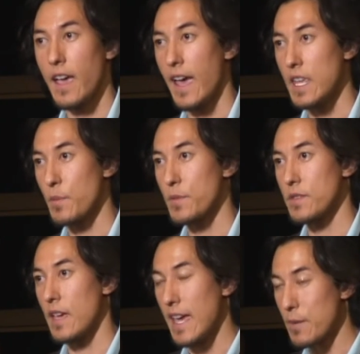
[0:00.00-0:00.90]
and it,
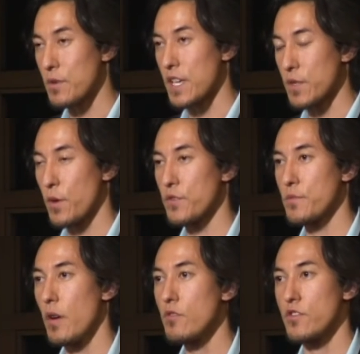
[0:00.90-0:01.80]
and it protects whales
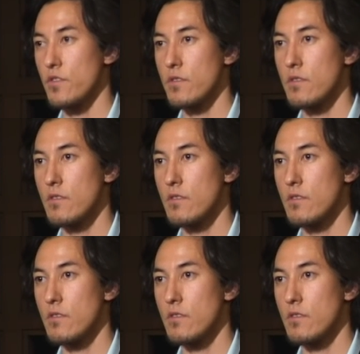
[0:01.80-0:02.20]
from poachers.